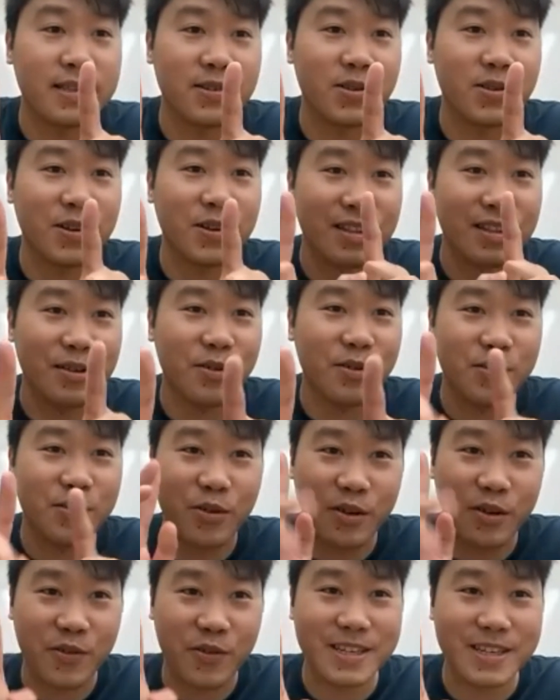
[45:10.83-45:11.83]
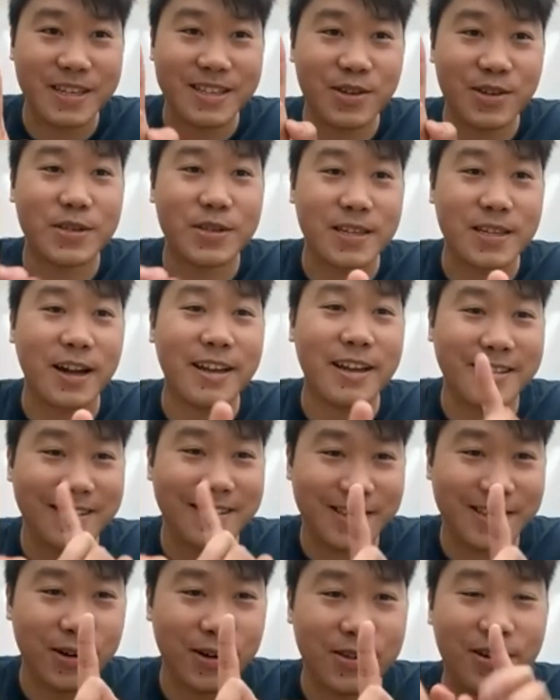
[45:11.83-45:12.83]
Sorry, sorry. Let, let me rephrase that. So it's not.
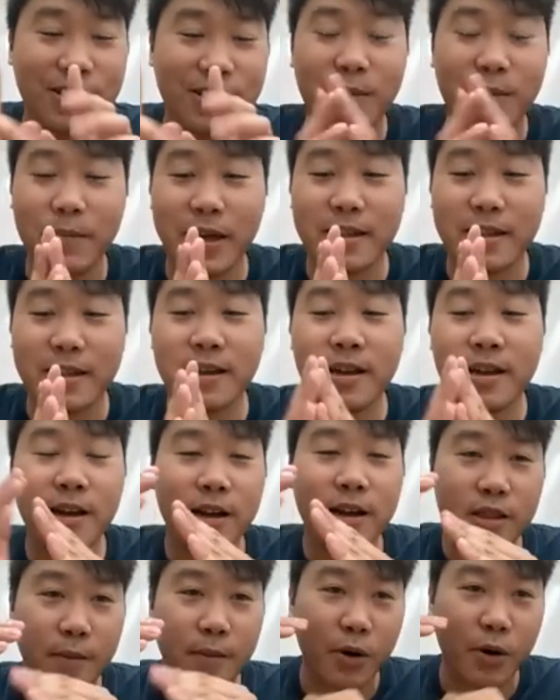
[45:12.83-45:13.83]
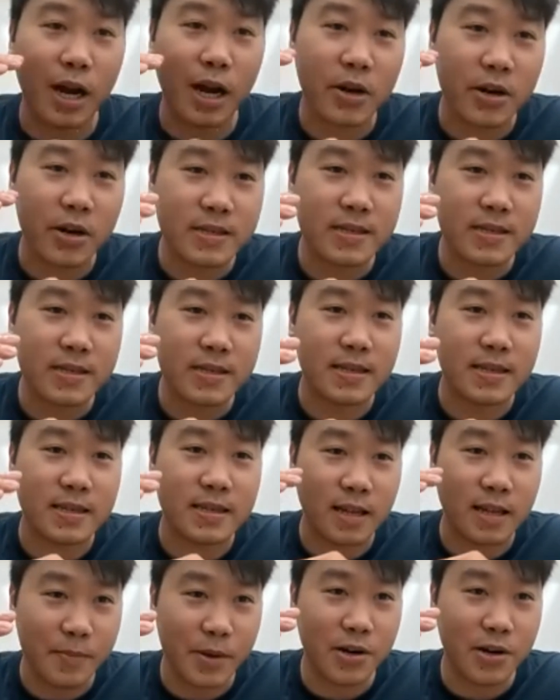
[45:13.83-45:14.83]
Sorry, sorry, my bad. The primary instance is
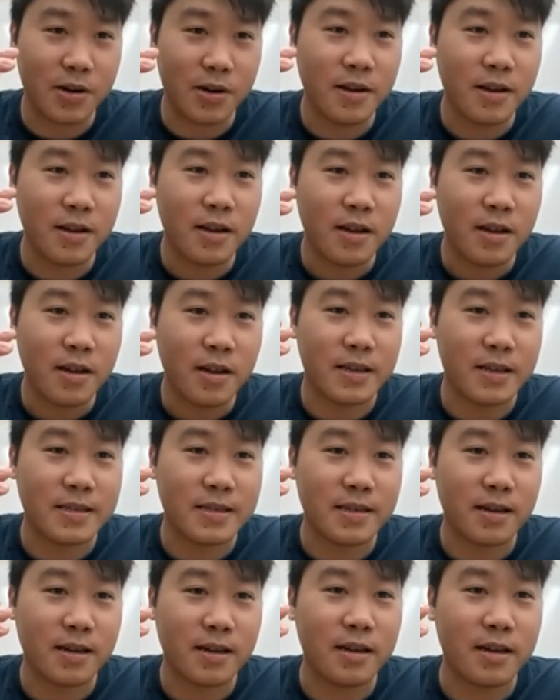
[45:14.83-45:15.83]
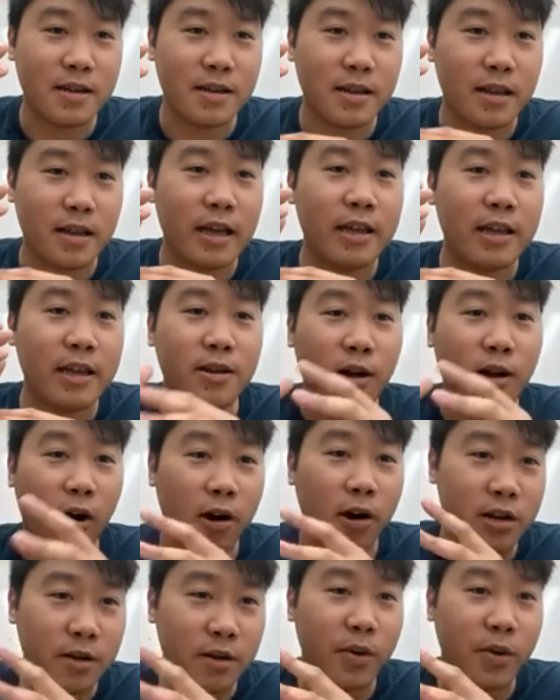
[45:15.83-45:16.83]
not bigger because uh, in
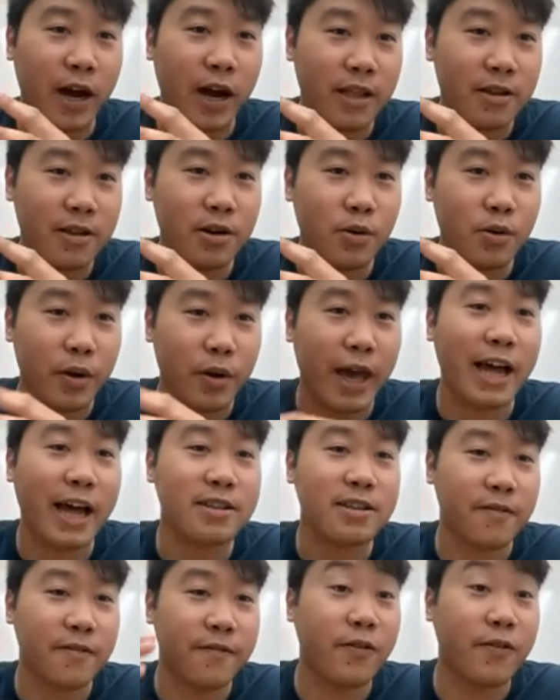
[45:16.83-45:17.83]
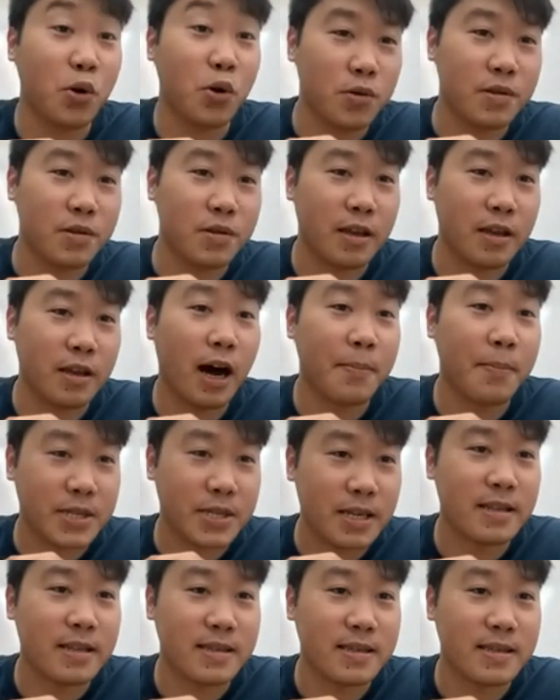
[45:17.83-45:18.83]
our compiler, we had to fold the
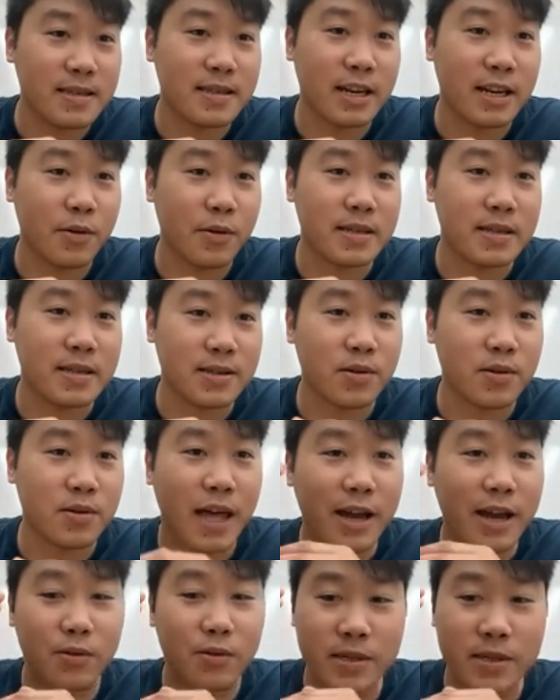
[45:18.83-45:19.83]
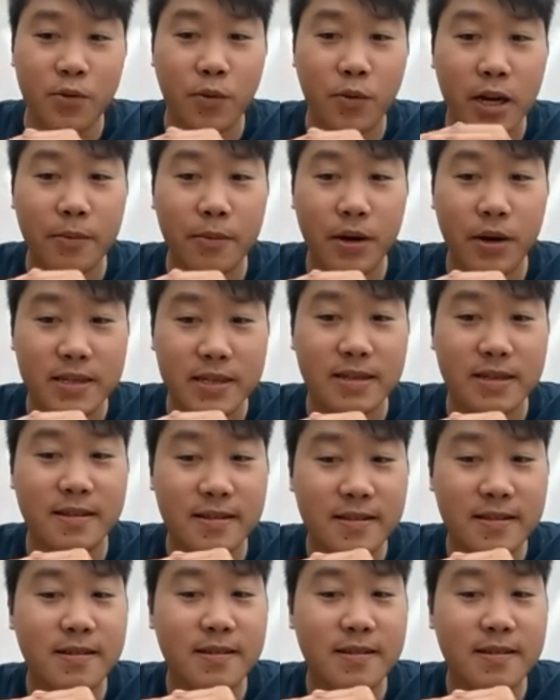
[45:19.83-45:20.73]
opposite instance anyway. So that was already present.